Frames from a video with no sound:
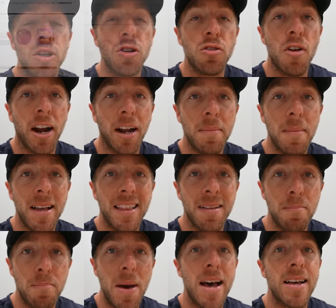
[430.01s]
to recommend the
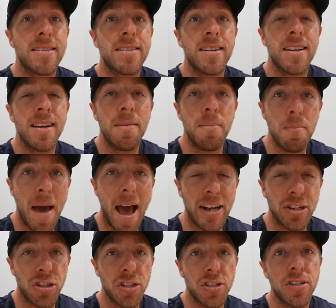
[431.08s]
best
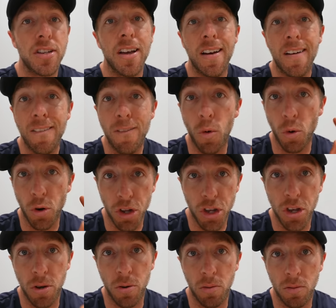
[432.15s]
mattress for
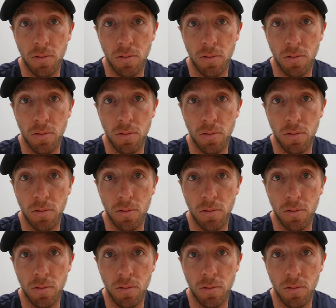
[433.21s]
you.